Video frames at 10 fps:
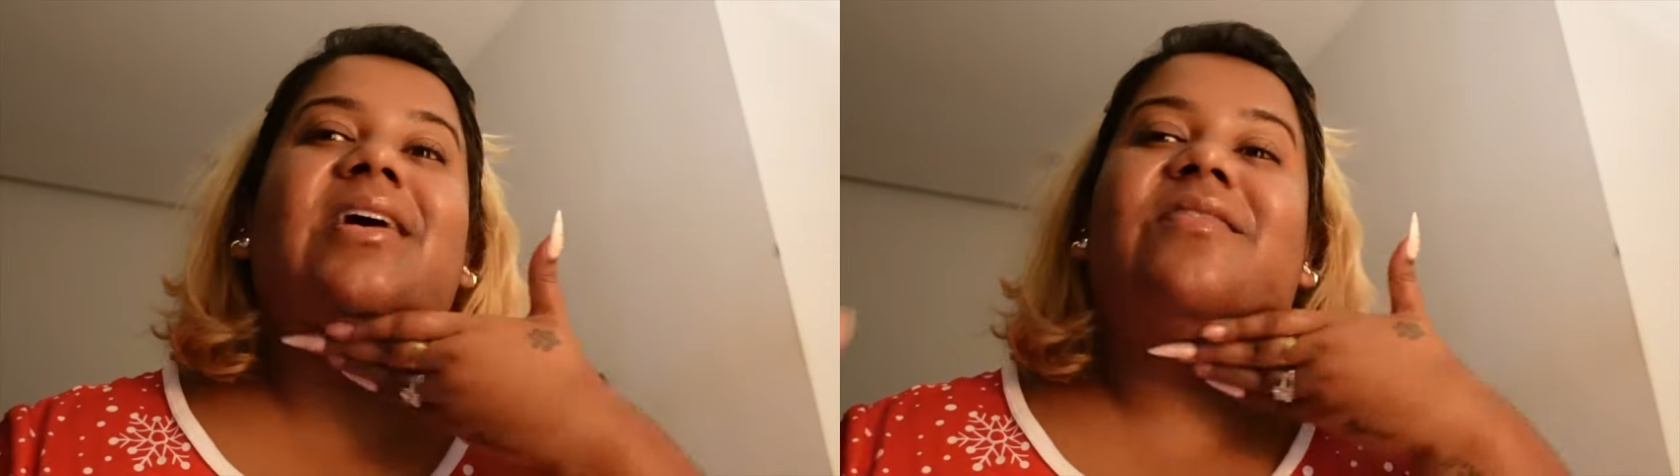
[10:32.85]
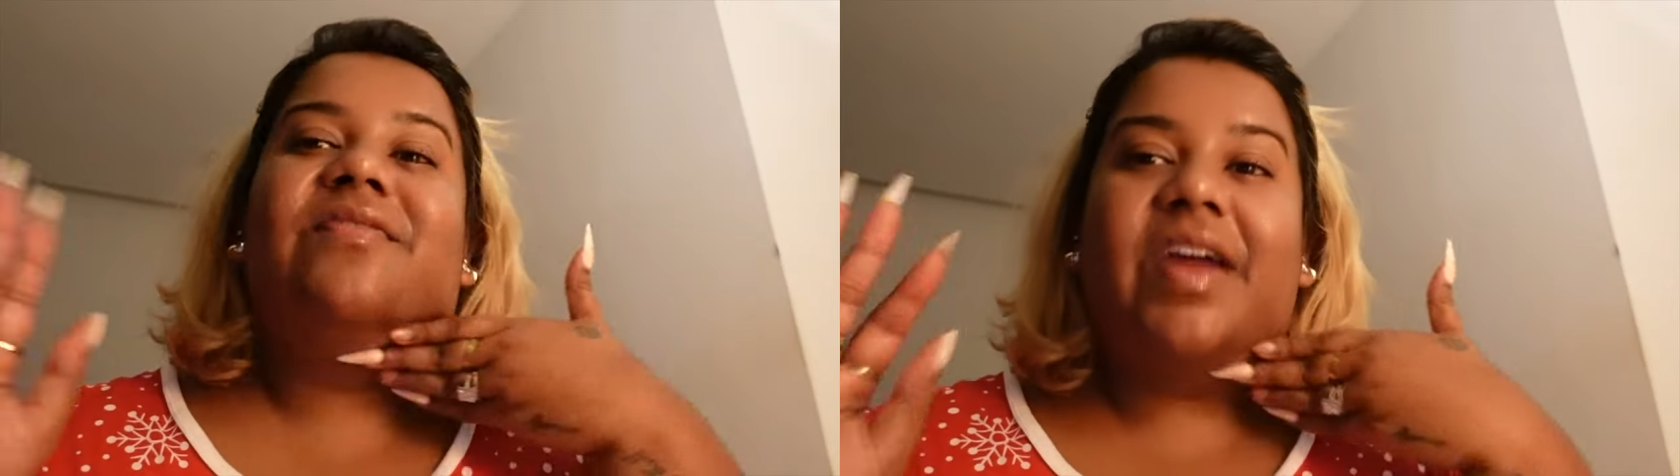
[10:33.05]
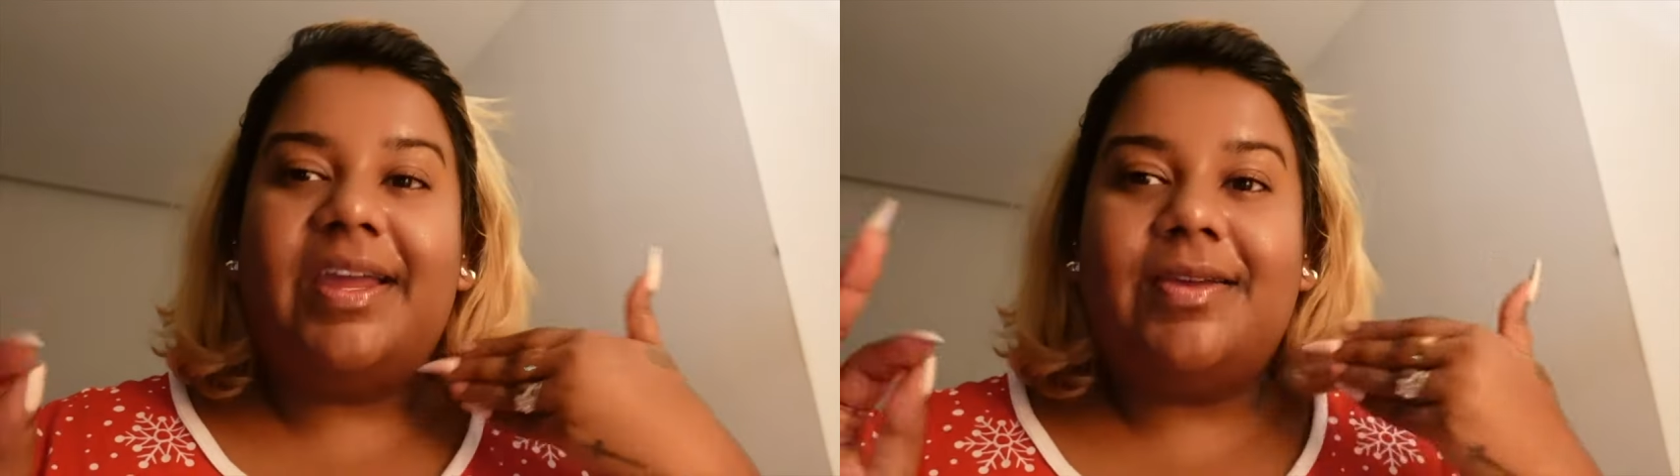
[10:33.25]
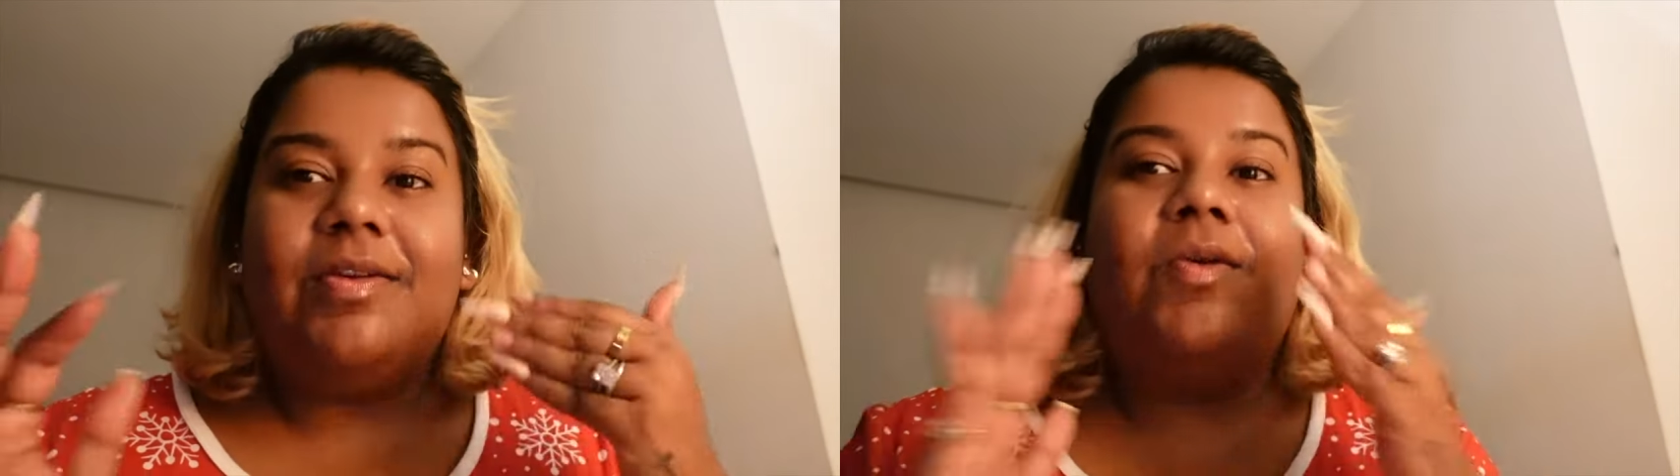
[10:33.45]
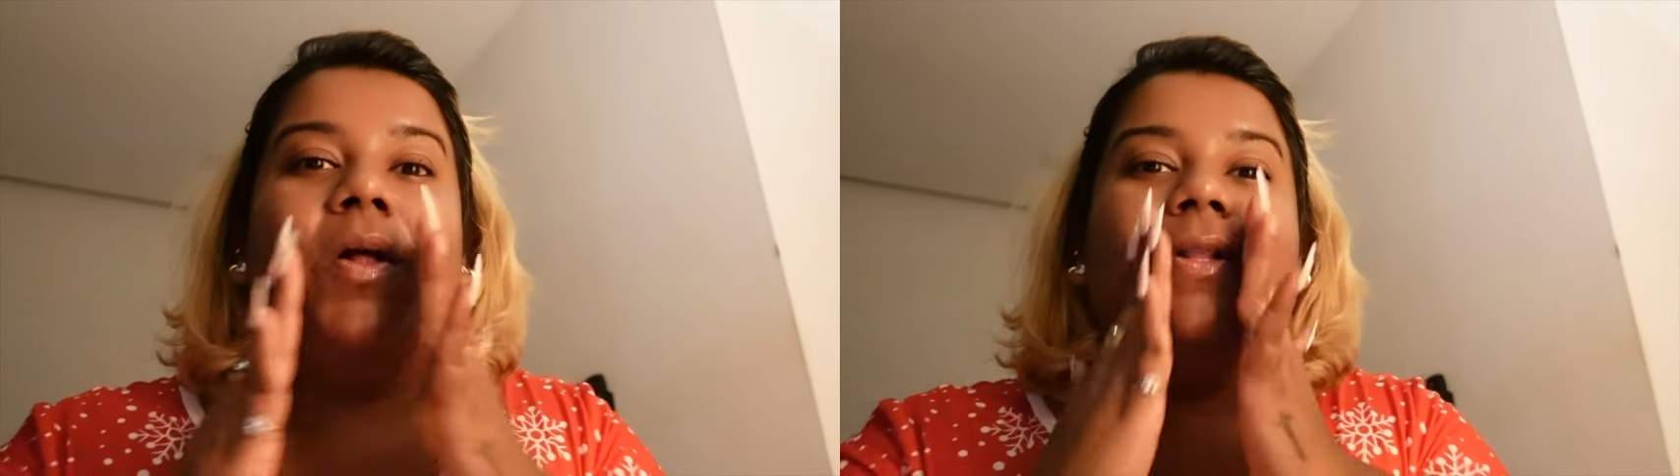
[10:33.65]
very
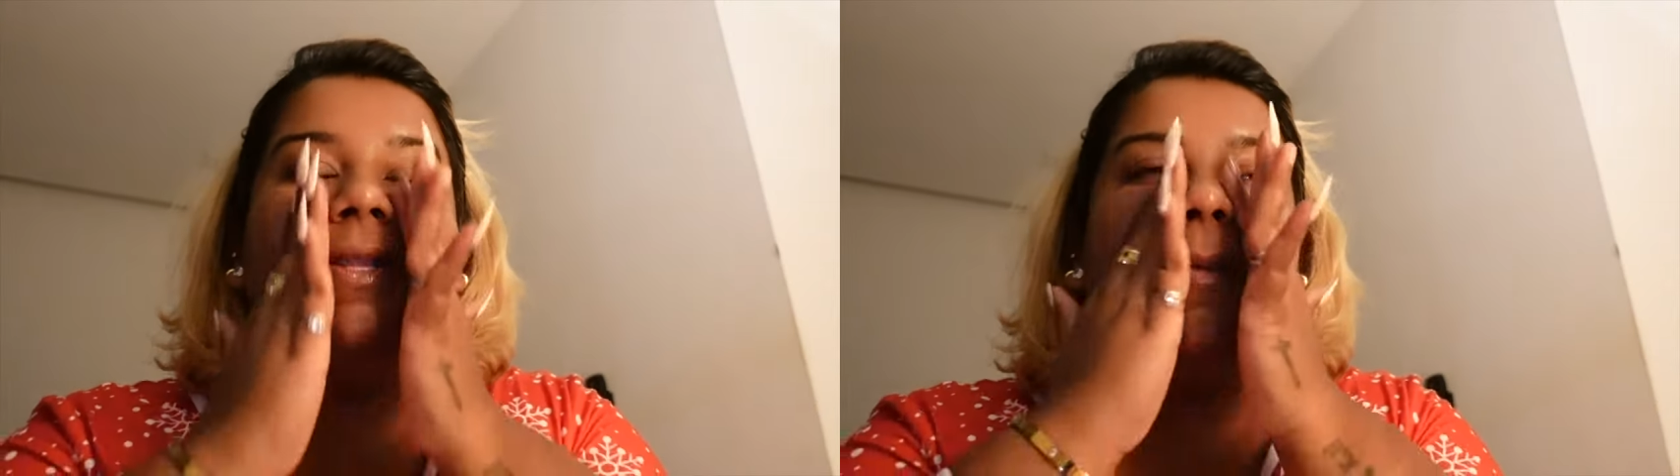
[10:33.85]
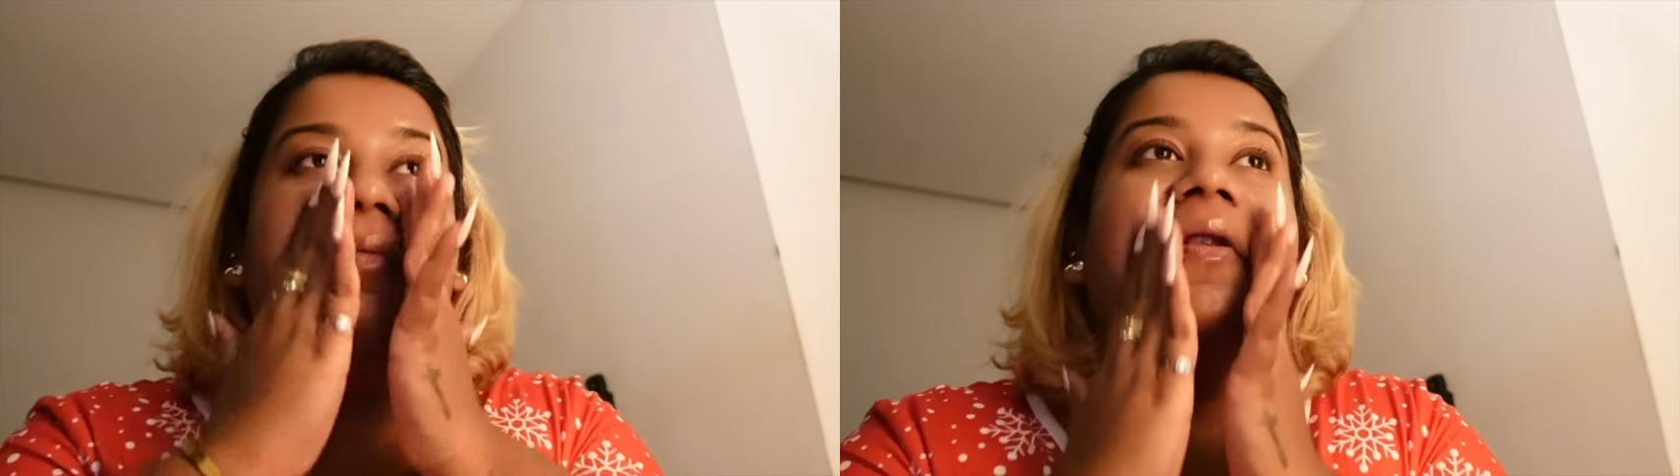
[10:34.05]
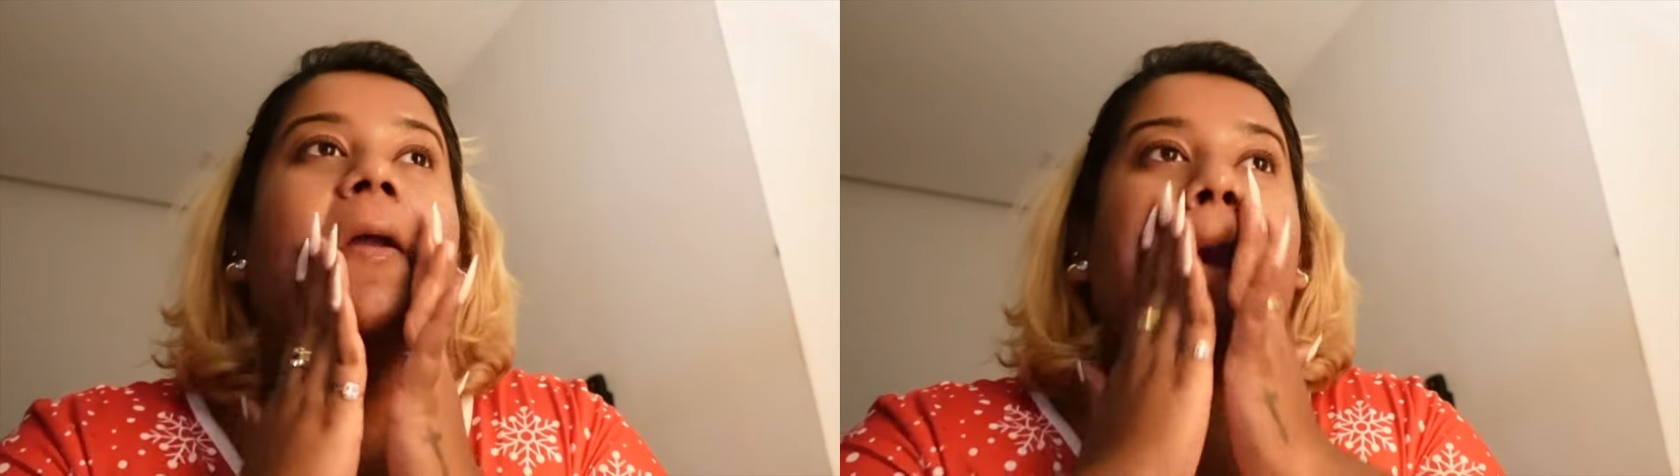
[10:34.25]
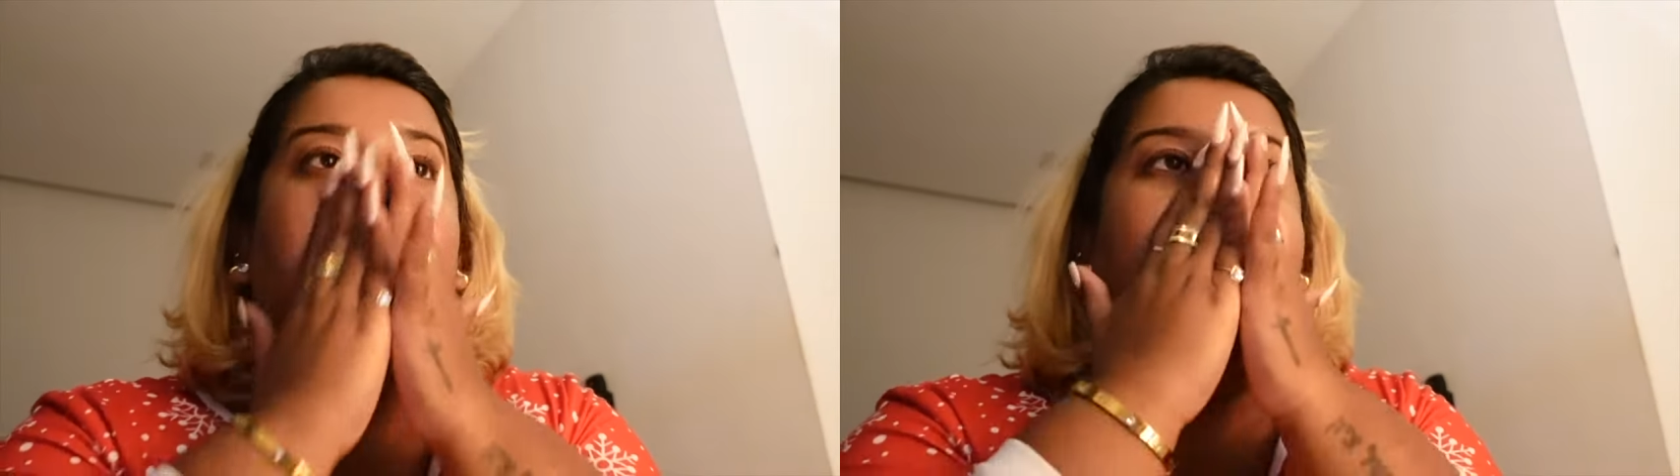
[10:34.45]
good quality product.